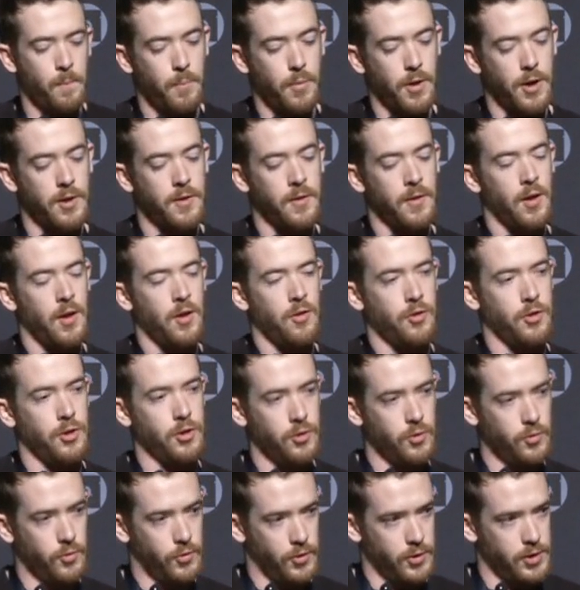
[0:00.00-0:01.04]
but the
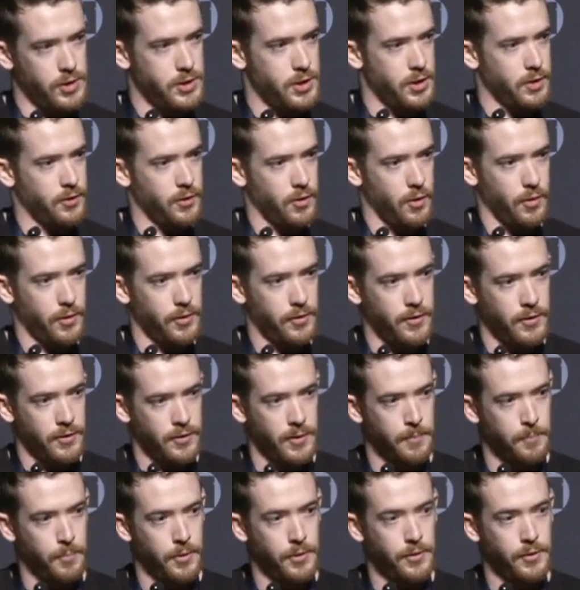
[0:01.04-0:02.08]
usage isn't always the
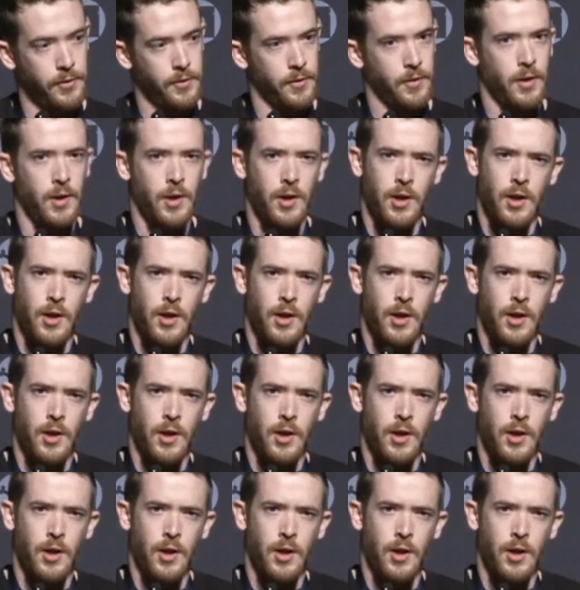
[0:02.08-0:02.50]
simplest.